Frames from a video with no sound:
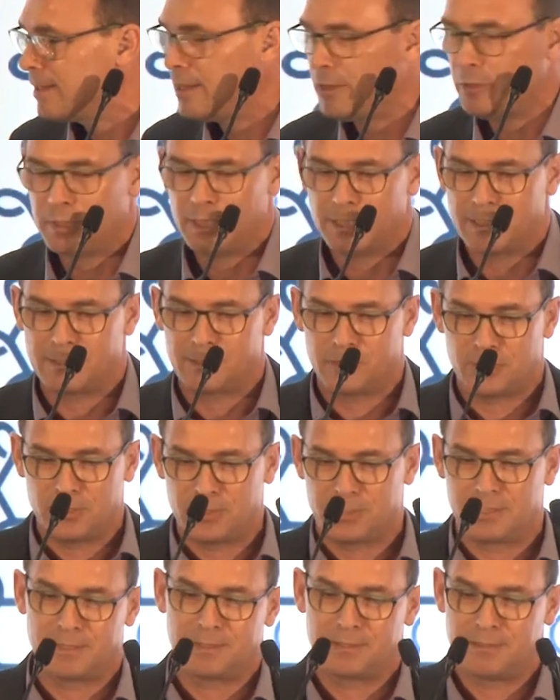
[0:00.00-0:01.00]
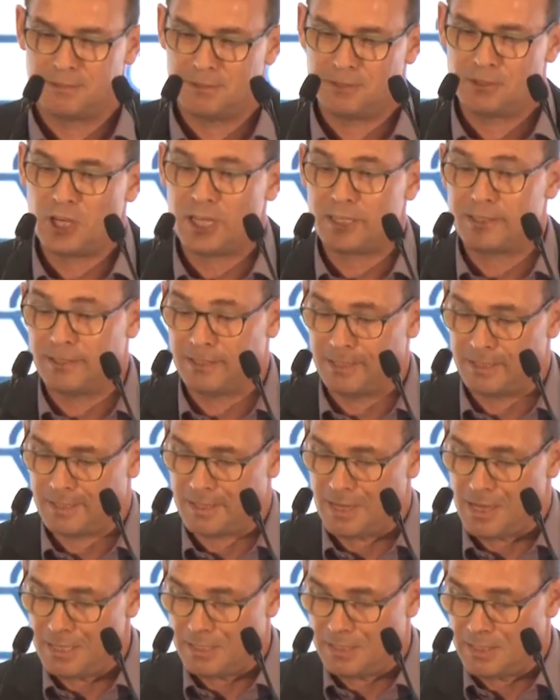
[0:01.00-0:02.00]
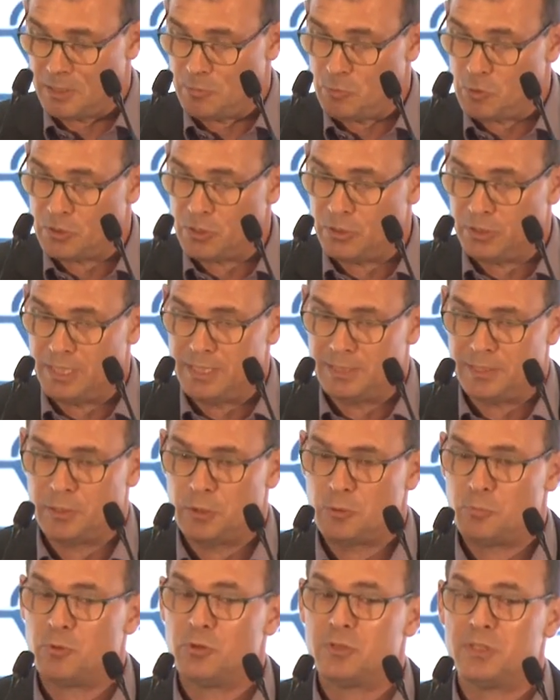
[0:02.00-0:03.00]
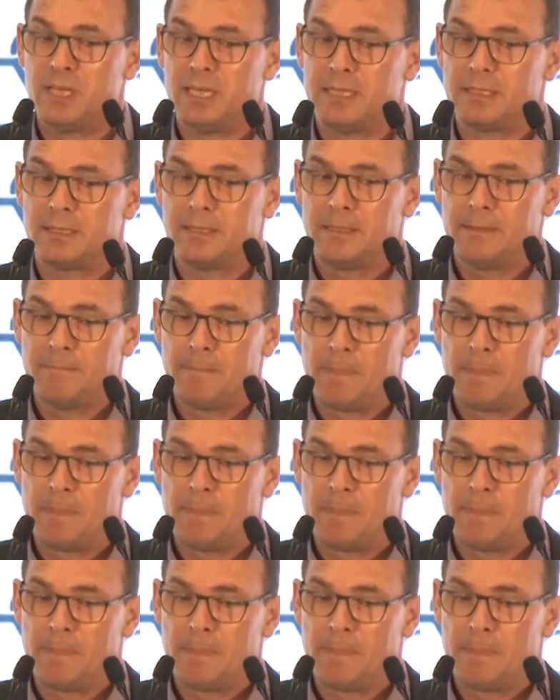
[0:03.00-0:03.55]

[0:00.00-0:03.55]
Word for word: out. It's just, just a disaster. It was not easy to process.